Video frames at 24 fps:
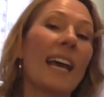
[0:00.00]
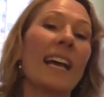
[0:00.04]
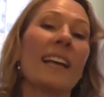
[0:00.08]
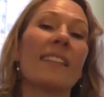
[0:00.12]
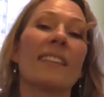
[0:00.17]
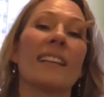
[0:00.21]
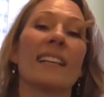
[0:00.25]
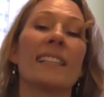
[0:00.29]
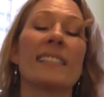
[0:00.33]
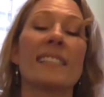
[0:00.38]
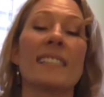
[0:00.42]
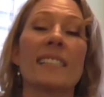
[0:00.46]

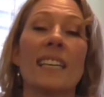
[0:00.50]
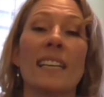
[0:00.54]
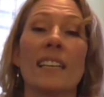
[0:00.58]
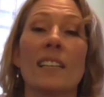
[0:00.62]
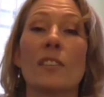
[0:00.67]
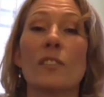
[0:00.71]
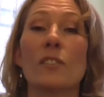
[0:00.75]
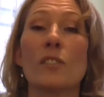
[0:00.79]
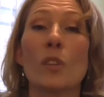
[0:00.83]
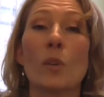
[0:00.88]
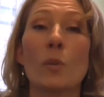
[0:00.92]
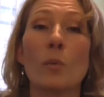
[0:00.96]
And that's
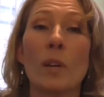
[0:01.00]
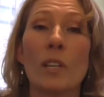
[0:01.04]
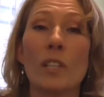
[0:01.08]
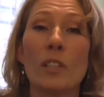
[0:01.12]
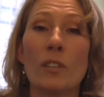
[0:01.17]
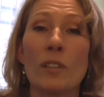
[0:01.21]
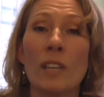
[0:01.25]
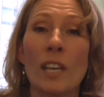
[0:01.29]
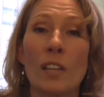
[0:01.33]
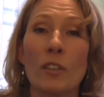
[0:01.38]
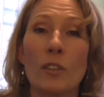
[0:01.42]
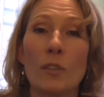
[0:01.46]
it. So when
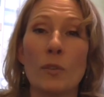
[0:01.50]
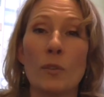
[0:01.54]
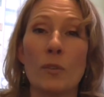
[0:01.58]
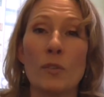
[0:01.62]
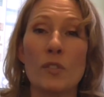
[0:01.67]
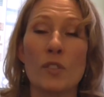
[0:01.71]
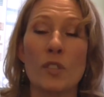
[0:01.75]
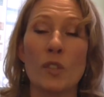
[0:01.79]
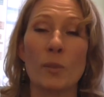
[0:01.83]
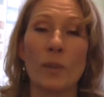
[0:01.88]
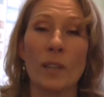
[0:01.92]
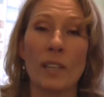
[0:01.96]
you get
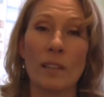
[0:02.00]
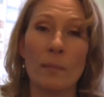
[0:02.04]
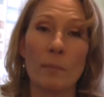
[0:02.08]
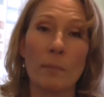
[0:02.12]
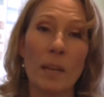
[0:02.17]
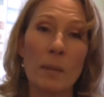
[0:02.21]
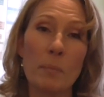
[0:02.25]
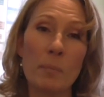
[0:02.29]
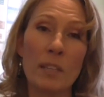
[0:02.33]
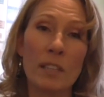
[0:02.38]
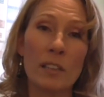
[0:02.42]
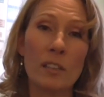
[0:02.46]
used to it, it
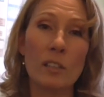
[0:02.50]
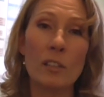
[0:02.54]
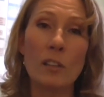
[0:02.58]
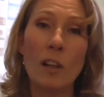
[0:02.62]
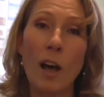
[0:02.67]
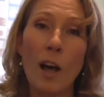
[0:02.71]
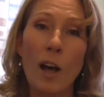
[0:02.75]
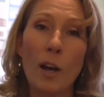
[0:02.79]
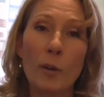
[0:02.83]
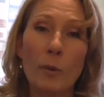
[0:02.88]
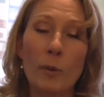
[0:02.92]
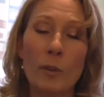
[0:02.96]
might be a
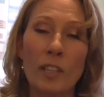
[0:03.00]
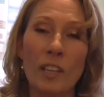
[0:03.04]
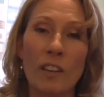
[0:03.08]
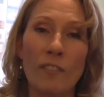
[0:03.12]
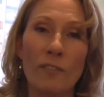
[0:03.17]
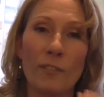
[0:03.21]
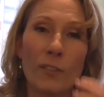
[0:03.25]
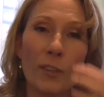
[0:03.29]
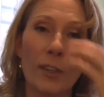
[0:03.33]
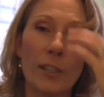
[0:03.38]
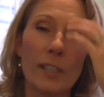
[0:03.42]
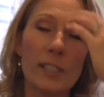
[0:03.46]
little awkward
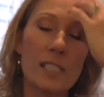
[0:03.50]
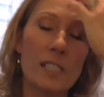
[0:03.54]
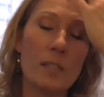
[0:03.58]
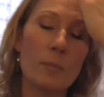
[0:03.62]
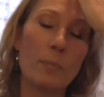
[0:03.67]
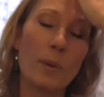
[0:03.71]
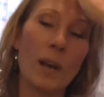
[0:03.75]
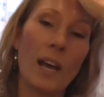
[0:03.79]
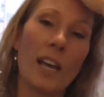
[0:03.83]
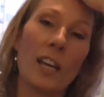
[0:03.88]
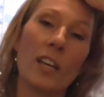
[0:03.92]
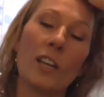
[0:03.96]
at
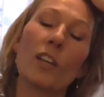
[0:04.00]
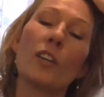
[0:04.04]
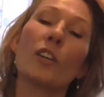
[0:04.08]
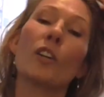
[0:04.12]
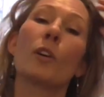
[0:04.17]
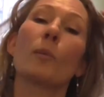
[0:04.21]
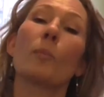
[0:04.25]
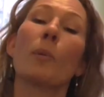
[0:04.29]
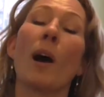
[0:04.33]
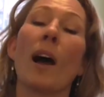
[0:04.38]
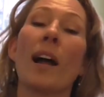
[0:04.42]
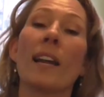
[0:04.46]
first, but
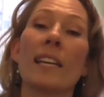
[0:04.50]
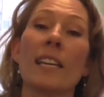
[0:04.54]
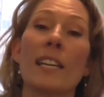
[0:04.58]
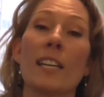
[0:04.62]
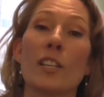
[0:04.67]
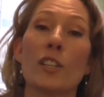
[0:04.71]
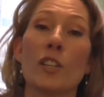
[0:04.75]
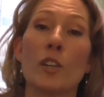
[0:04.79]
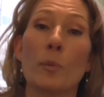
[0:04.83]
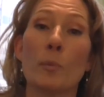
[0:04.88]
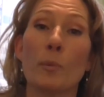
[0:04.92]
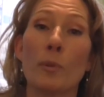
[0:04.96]
your
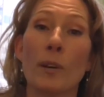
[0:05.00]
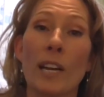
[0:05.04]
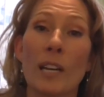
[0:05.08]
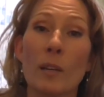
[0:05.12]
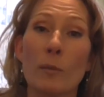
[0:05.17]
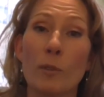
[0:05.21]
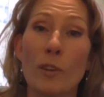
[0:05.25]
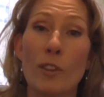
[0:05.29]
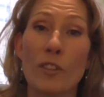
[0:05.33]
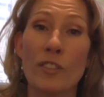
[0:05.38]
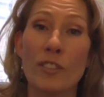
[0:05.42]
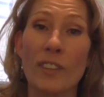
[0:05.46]
body and your
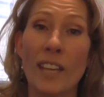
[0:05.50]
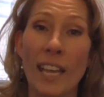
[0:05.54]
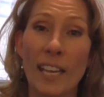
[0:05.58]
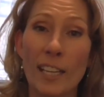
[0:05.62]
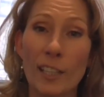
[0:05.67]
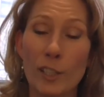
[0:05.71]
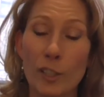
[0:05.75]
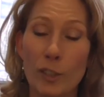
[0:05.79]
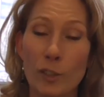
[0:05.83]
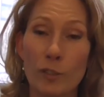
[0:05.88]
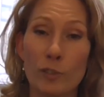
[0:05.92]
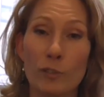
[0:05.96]
brain will
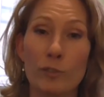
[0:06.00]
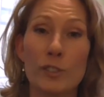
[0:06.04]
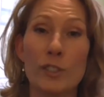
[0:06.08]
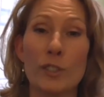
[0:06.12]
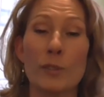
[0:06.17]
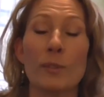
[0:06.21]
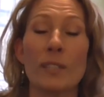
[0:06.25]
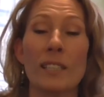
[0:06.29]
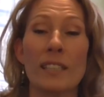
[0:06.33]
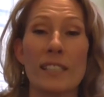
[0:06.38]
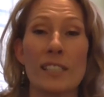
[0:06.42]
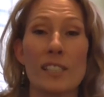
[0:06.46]
thank you
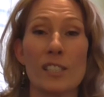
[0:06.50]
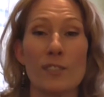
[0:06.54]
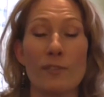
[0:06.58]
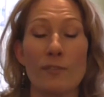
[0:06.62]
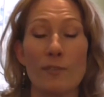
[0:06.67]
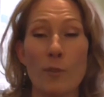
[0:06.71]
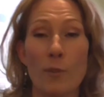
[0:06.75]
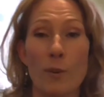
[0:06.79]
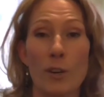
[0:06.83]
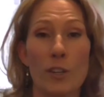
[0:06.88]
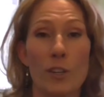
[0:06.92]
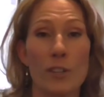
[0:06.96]
doing this
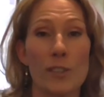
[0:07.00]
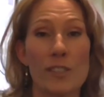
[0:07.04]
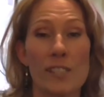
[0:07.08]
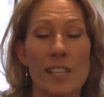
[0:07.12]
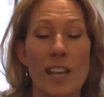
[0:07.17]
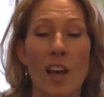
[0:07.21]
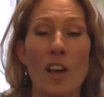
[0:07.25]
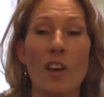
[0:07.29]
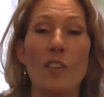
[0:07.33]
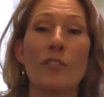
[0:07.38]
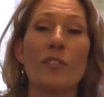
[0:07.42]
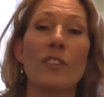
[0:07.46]
for
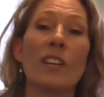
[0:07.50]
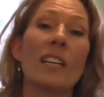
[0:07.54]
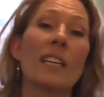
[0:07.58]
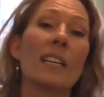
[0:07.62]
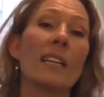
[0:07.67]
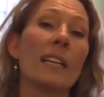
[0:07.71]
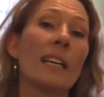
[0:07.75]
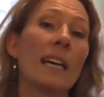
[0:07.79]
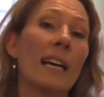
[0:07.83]
yourself.